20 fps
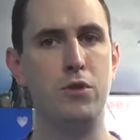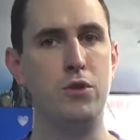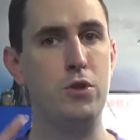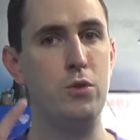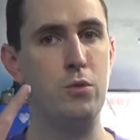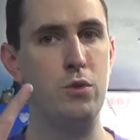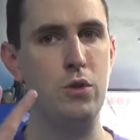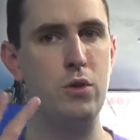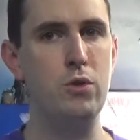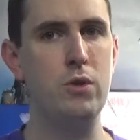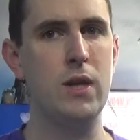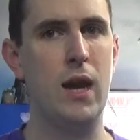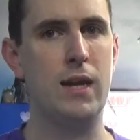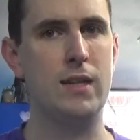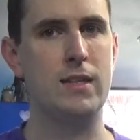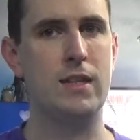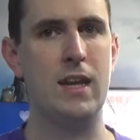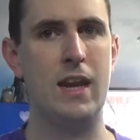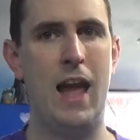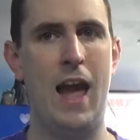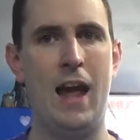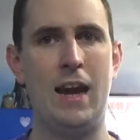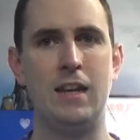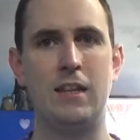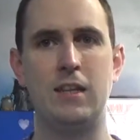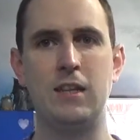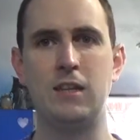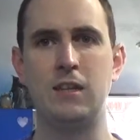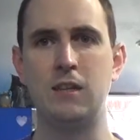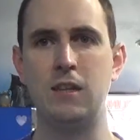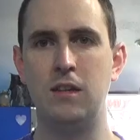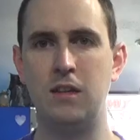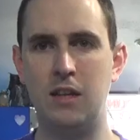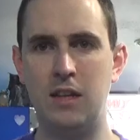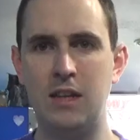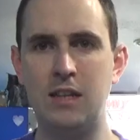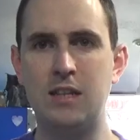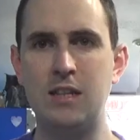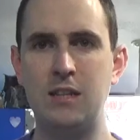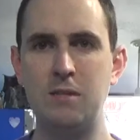2 new decks get added
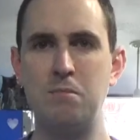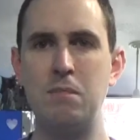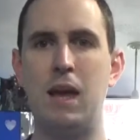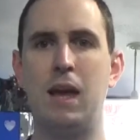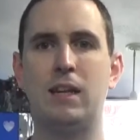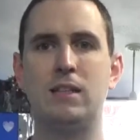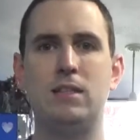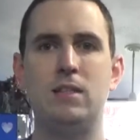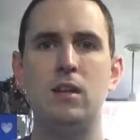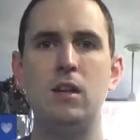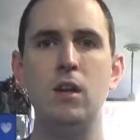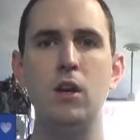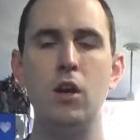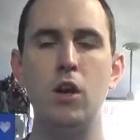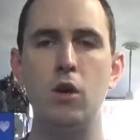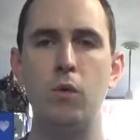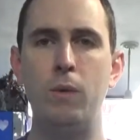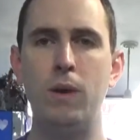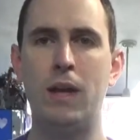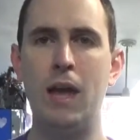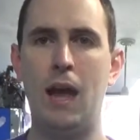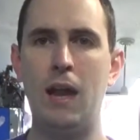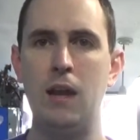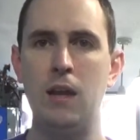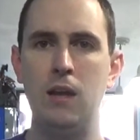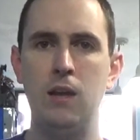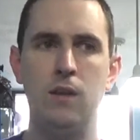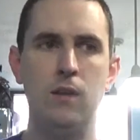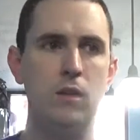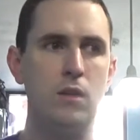into the mix. We get